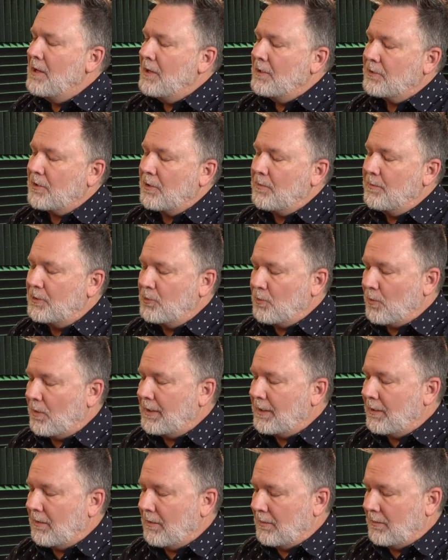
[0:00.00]
So the
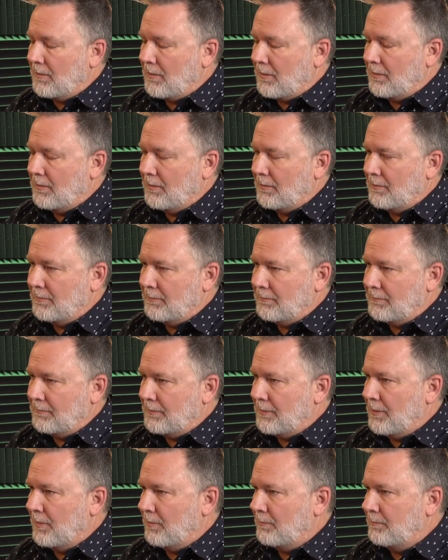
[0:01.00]
majority are
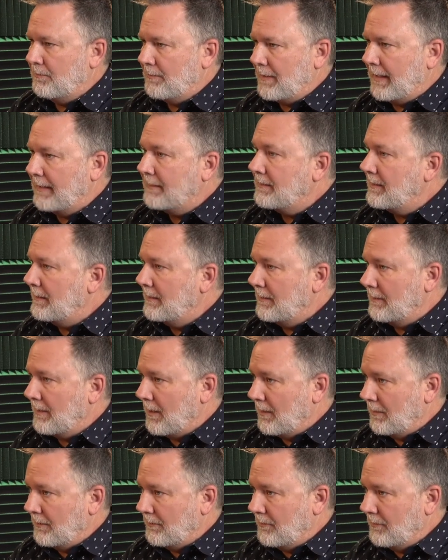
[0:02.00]
18 and
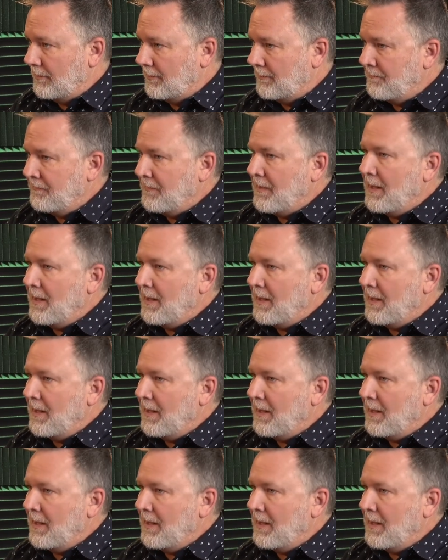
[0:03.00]
under.